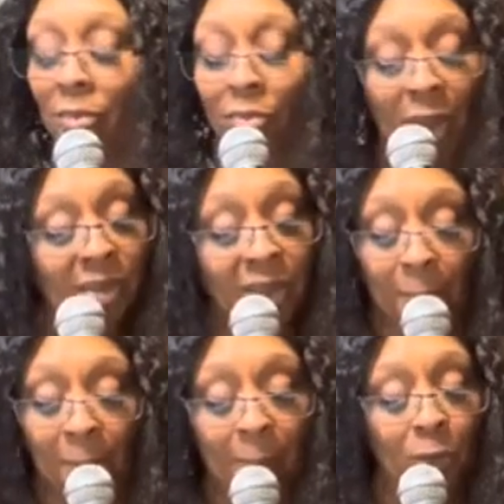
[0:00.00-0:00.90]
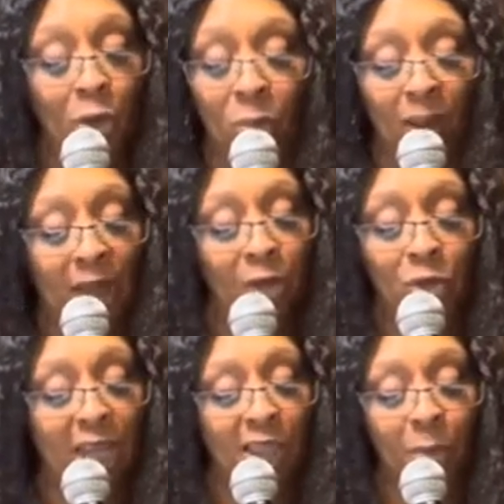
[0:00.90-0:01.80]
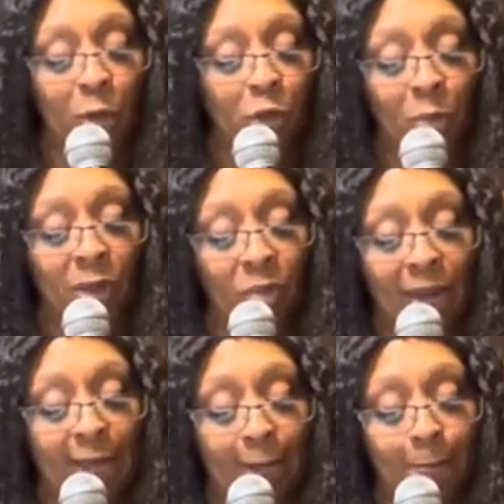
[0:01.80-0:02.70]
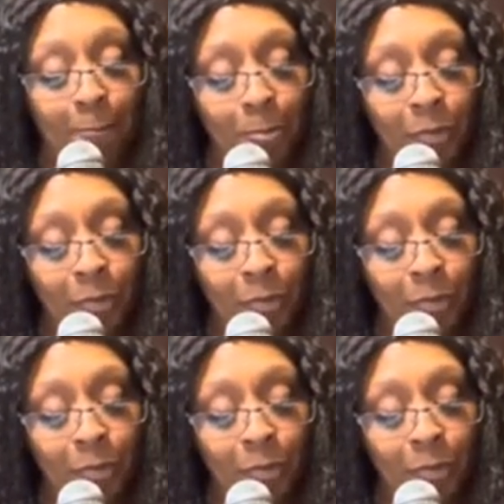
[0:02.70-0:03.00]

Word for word: Maybe some people you're around, you're not supposed to be around.